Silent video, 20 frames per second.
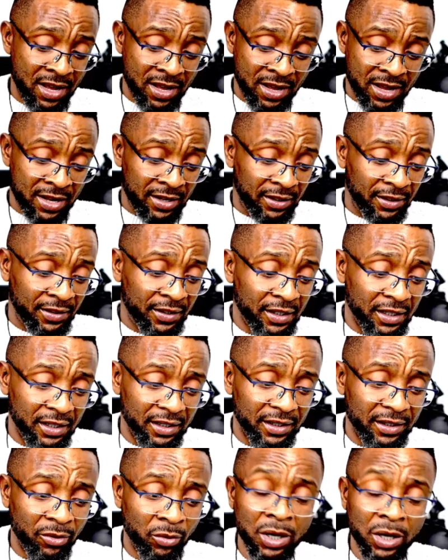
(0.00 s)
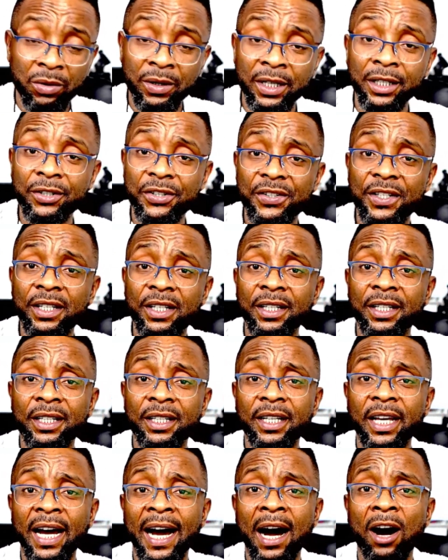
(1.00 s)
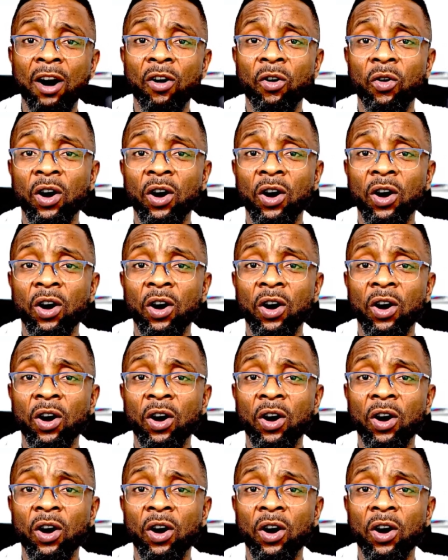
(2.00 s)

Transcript: see, we will see how